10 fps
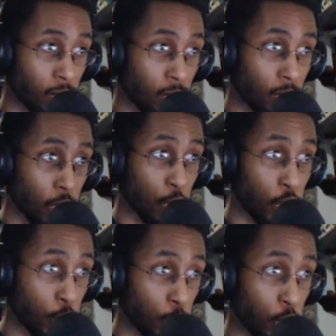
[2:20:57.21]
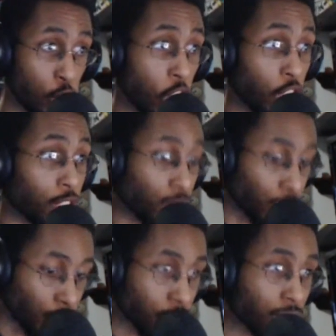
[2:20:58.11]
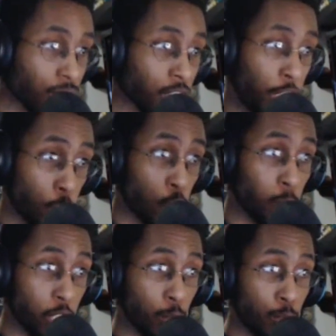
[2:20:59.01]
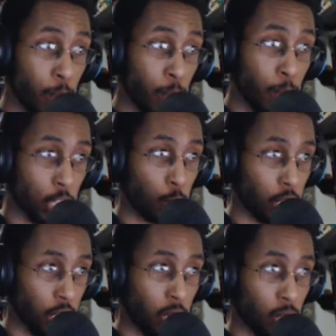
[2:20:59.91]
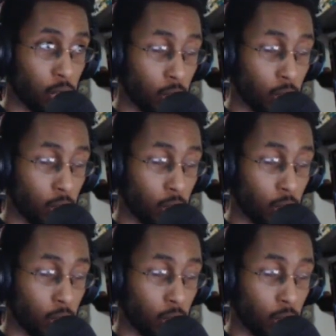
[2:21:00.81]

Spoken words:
Like these would be some badass McDonald's